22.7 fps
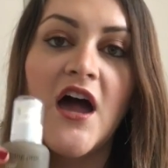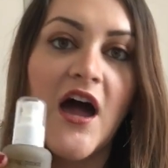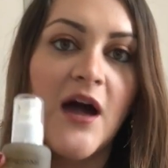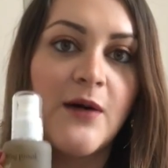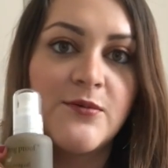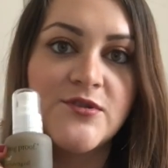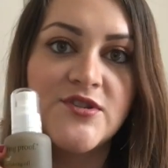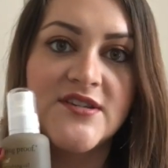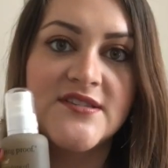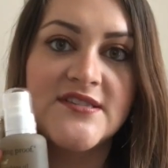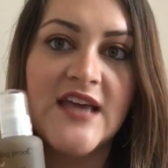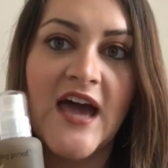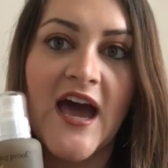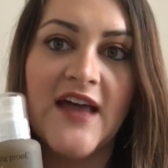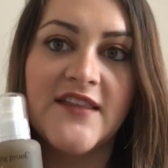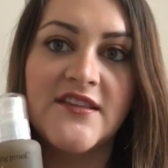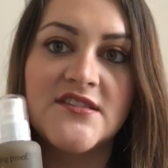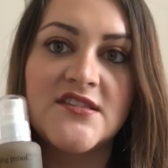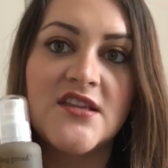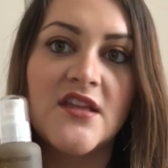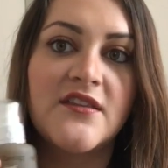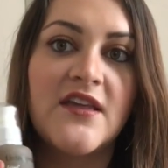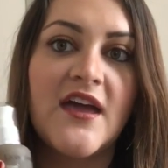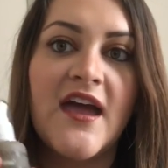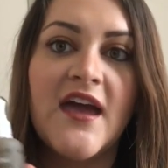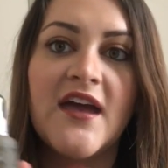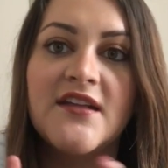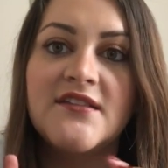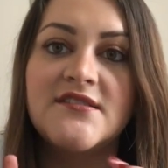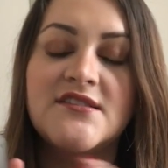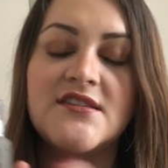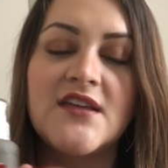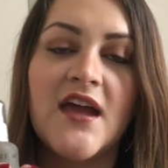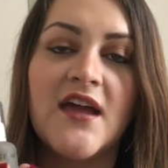I will just add this on the
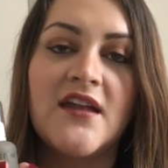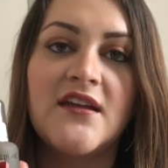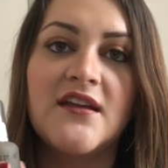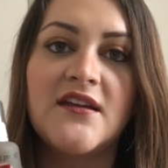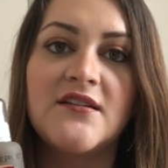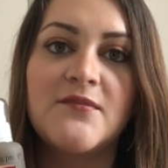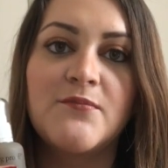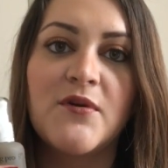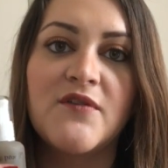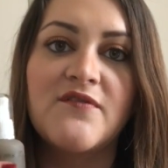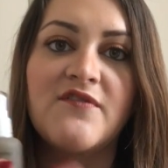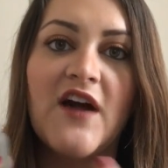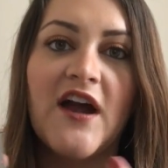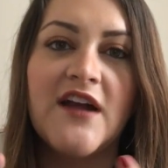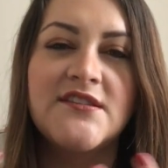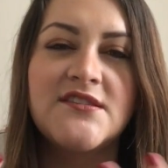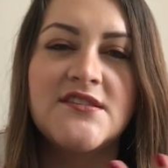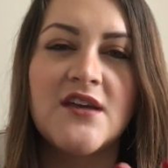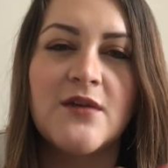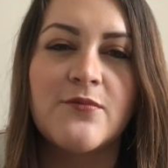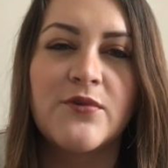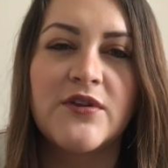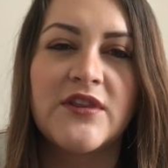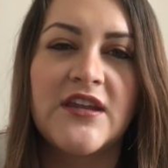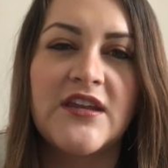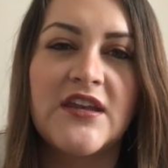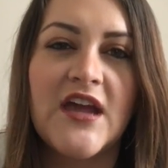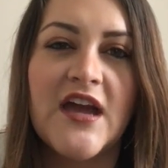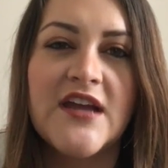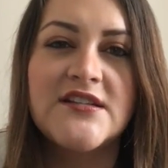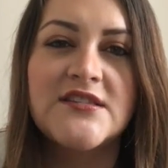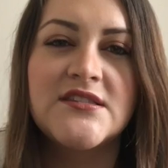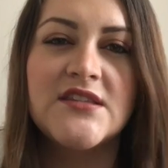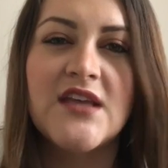ends, and it provides that really
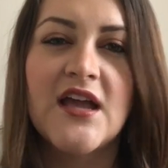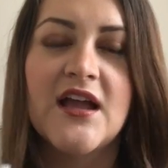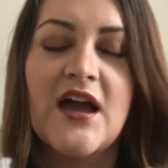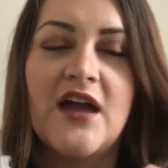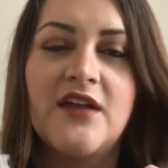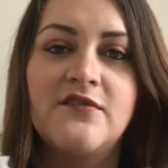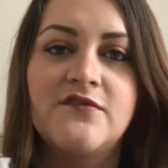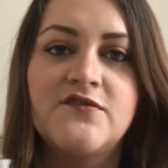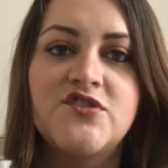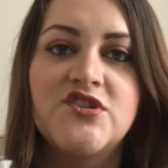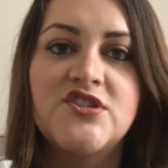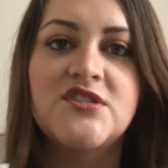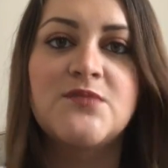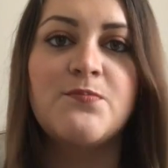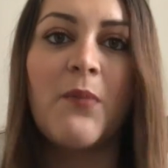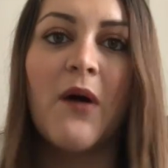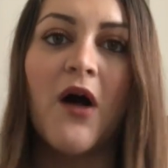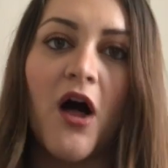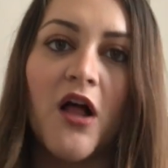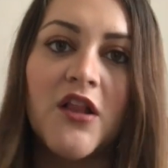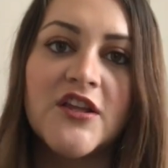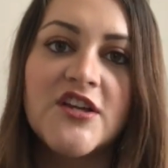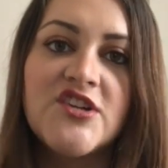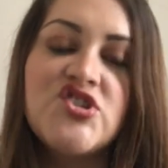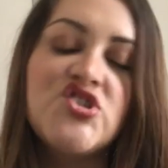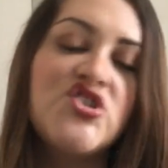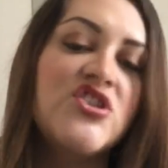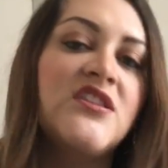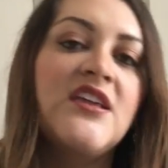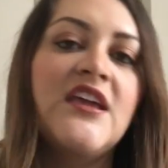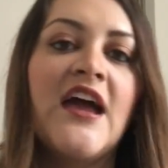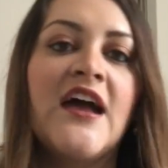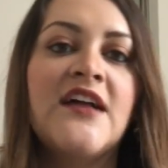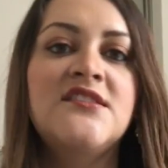nice, like kind of just polish
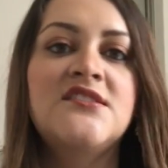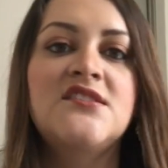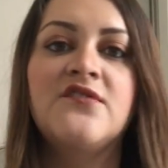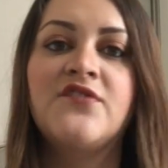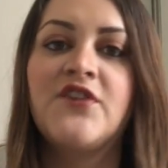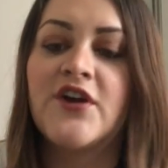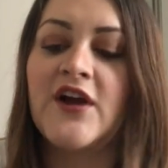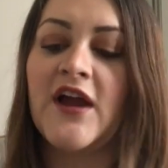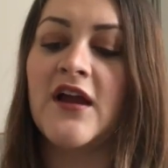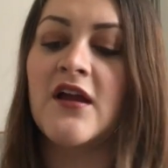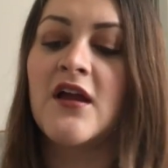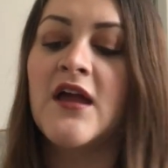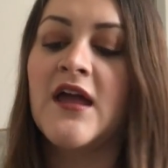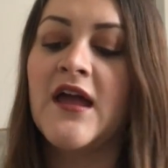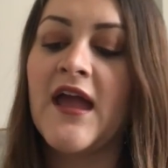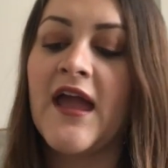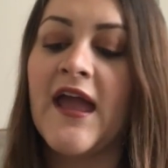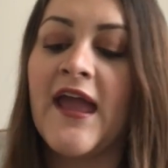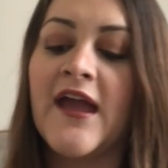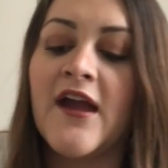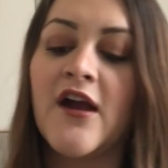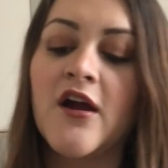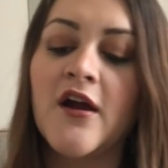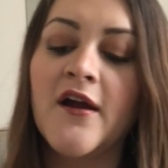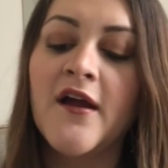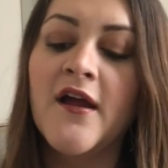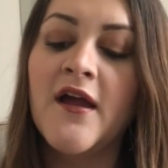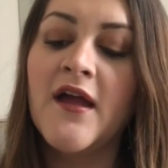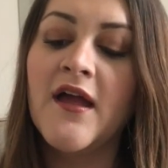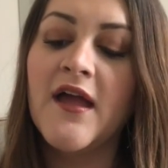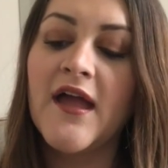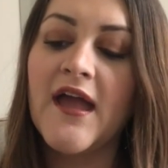to the ends of your hair.